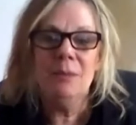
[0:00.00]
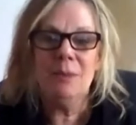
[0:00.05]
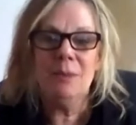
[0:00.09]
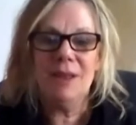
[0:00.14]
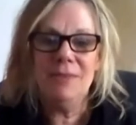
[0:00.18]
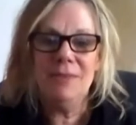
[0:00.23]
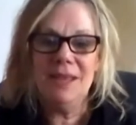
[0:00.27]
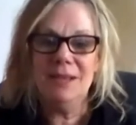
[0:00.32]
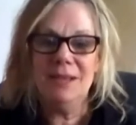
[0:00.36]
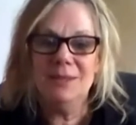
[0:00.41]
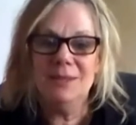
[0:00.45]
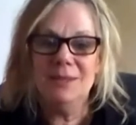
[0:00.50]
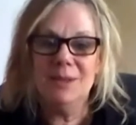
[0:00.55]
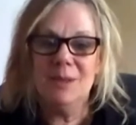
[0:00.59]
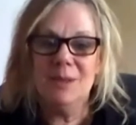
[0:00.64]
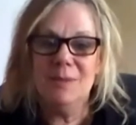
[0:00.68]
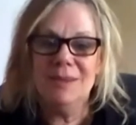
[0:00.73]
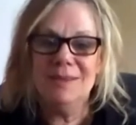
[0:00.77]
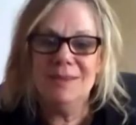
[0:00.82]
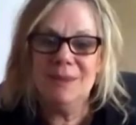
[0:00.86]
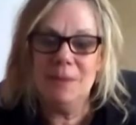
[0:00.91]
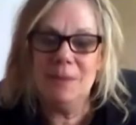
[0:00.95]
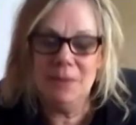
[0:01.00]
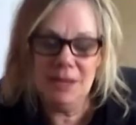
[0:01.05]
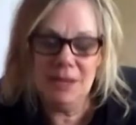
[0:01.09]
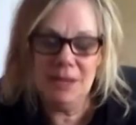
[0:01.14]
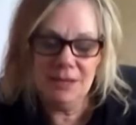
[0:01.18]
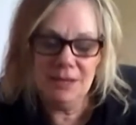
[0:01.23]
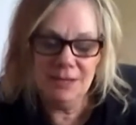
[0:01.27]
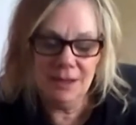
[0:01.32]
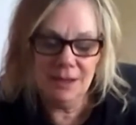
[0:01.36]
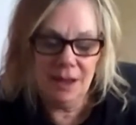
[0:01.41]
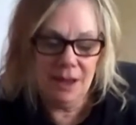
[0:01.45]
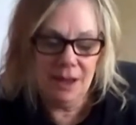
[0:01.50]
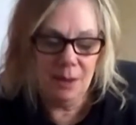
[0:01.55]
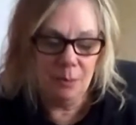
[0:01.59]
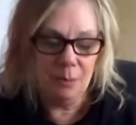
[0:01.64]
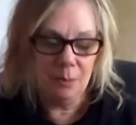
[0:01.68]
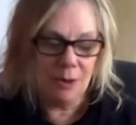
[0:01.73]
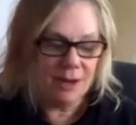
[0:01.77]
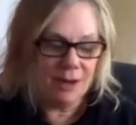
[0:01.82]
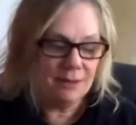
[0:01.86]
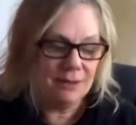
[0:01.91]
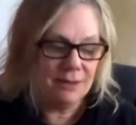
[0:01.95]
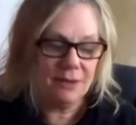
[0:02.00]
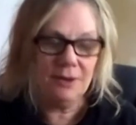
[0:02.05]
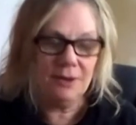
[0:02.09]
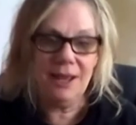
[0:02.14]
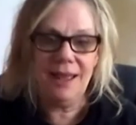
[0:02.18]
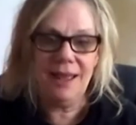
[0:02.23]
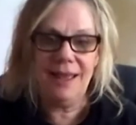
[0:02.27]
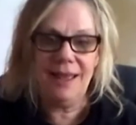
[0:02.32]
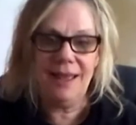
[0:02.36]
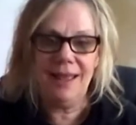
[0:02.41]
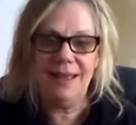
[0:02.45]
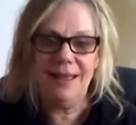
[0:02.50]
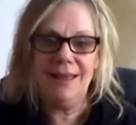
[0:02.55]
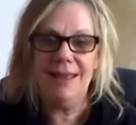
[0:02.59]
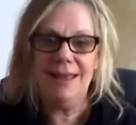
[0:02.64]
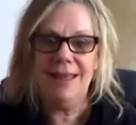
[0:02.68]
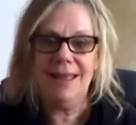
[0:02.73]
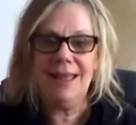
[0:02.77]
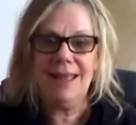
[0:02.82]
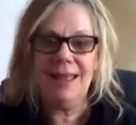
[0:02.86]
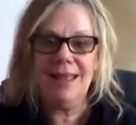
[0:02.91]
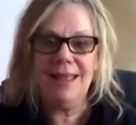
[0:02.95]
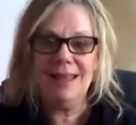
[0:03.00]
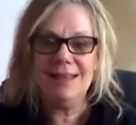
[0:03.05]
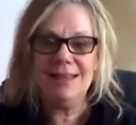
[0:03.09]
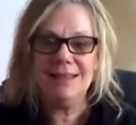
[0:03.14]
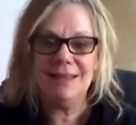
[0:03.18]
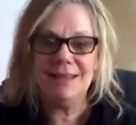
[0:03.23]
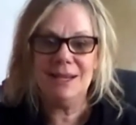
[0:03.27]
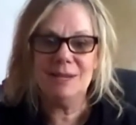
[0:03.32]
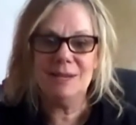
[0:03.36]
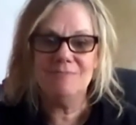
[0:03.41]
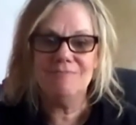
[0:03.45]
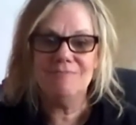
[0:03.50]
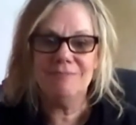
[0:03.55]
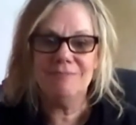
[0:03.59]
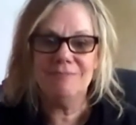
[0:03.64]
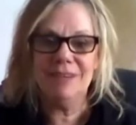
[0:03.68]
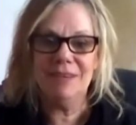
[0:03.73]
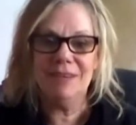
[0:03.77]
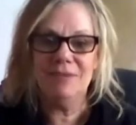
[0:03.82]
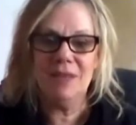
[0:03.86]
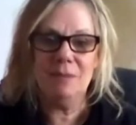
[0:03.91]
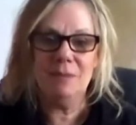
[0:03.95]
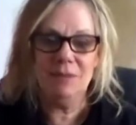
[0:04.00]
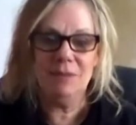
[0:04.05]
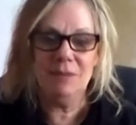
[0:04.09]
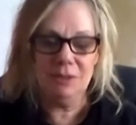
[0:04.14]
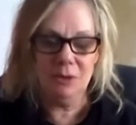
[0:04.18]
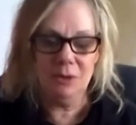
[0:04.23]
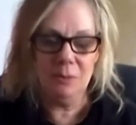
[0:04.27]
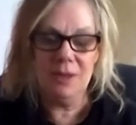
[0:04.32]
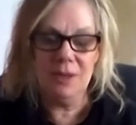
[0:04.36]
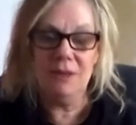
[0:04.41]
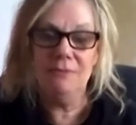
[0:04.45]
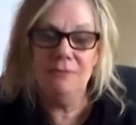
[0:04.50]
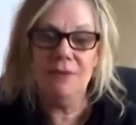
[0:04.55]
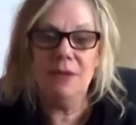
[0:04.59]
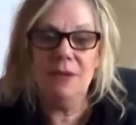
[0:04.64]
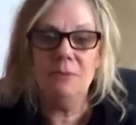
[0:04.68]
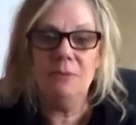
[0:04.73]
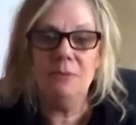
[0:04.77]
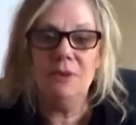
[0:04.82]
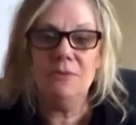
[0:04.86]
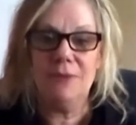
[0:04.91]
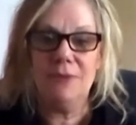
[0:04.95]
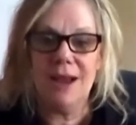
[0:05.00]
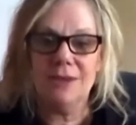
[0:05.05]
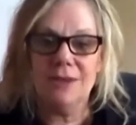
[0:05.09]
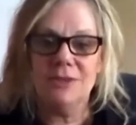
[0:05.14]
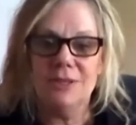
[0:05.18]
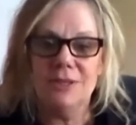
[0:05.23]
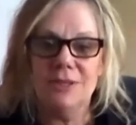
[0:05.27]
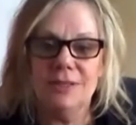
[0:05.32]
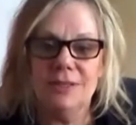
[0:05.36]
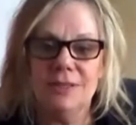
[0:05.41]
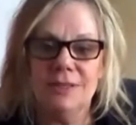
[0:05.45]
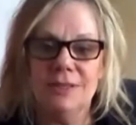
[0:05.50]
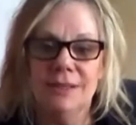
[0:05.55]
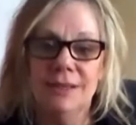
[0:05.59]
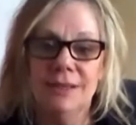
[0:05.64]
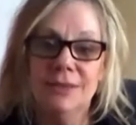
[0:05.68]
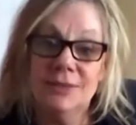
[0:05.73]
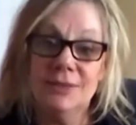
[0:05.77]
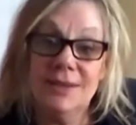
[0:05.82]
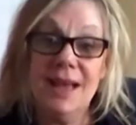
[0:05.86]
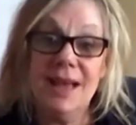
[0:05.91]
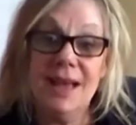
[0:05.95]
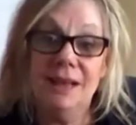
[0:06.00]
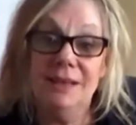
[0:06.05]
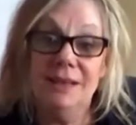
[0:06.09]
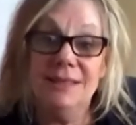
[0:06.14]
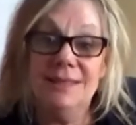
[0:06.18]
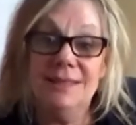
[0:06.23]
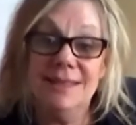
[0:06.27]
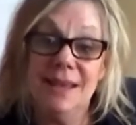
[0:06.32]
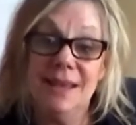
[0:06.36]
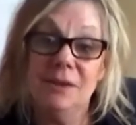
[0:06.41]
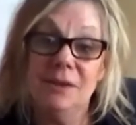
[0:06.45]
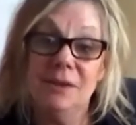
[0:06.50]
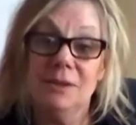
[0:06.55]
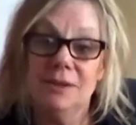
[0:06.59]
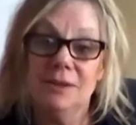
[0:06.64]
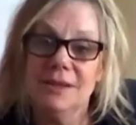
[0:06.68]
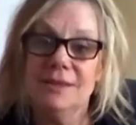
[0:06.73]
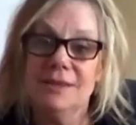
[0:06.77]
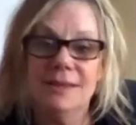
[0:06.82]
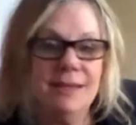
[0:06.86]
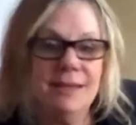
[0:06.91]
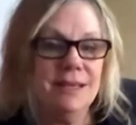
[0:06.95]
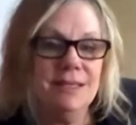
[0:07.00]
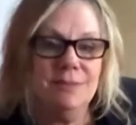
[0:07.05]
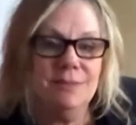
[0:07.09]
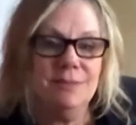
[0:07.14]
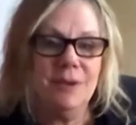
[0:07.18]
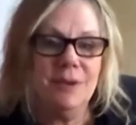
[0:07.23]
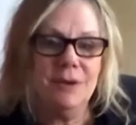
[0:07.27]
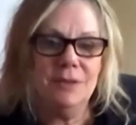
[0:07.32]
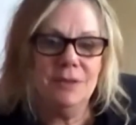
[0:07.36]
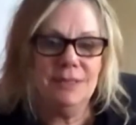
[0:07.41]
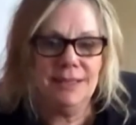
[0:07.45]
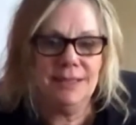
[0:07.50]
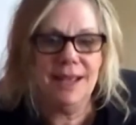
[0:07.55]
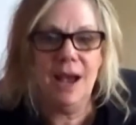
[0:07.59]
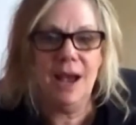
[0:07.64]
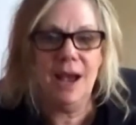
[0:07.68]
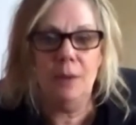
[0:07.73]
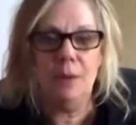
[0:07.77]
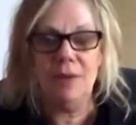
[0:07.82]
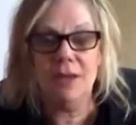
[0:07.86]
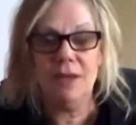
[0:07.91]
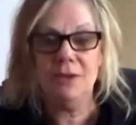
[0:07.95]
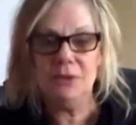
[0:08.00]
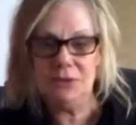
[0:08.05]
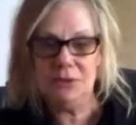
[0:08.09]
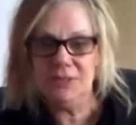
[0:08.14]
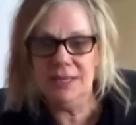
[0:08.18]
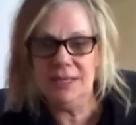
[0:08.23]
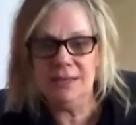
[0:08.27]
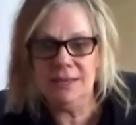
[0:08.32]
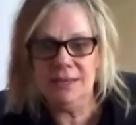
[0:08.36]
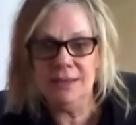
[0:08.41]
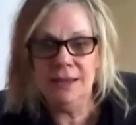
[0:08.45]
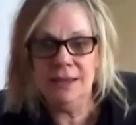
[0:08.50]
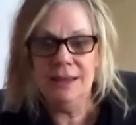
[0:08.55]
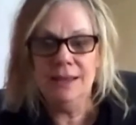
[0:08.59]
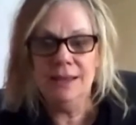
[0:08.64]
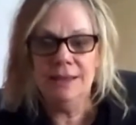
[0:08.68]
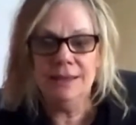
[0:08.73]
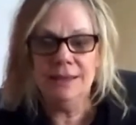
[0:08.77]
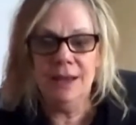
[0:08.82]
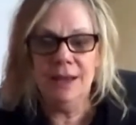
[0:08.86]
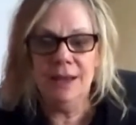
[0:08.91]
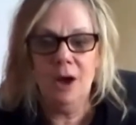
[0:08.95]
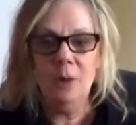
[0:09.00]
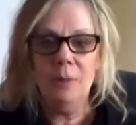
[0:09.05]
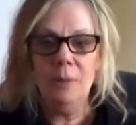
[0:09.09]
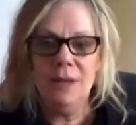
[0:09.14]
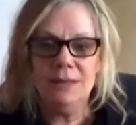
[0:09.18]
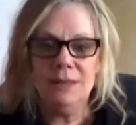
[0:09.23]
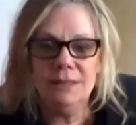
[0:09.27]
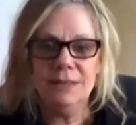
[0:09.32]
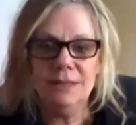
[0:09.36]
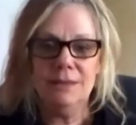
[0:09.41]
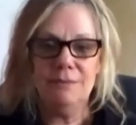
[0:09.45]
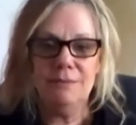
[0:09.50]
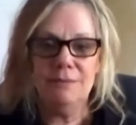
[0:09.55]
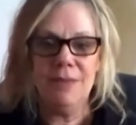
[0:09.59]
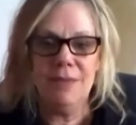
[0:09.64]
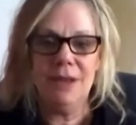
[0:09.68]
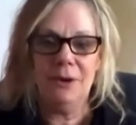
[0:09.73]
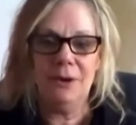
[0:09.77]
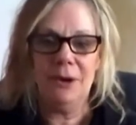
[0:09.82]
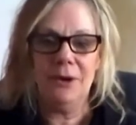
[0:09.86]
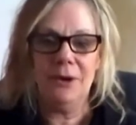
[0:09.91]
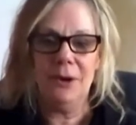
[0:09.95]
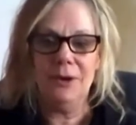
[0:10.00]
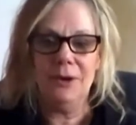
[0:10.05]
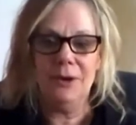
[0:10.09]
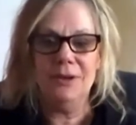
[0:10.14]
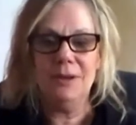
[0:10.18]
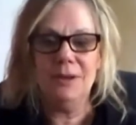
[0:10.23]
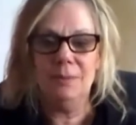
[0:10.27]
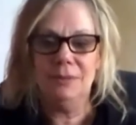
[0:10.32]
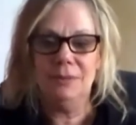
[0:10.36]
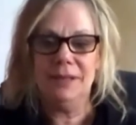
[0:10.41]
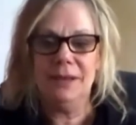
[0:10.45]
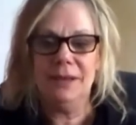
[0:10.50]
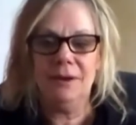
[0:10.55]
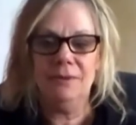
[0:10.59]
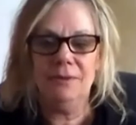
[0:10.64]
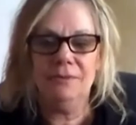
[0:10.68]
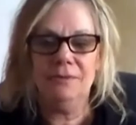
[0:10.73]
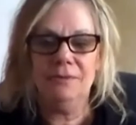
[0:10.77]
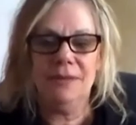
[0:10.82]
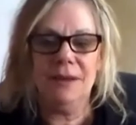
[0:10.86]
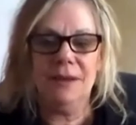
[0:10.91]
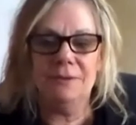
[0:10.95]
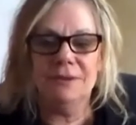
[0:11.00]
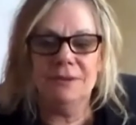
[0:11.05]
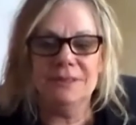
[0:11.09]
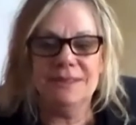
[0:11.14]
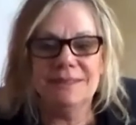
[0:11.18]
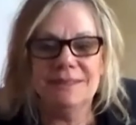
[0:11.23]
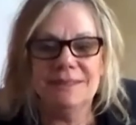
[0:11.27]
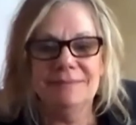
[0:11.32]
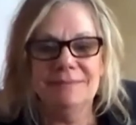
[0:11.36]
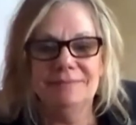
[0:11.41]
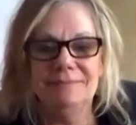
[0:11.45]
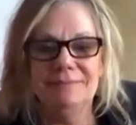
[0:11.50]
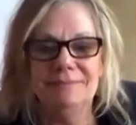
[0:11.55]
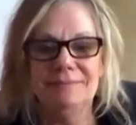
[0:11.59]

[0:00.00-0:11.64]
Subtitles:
But I think it's going to be something to kind of brighten their day and give them a little bit of fun with fractions. So now let's take a look at the gizmo and see how we can use it to help us make our garden and plant our flowers.